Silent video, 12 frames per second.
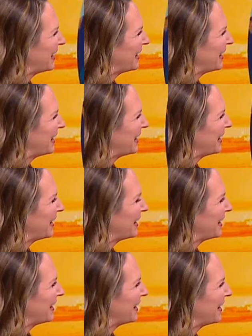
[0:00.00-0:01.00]

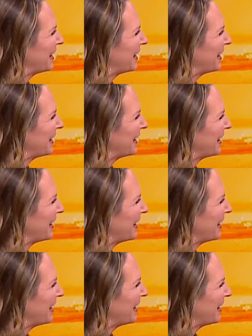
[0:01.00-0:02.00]

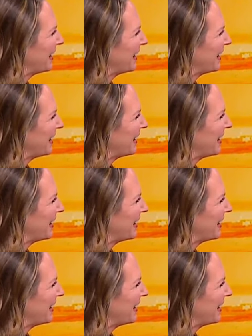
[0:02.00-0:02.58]
(silent)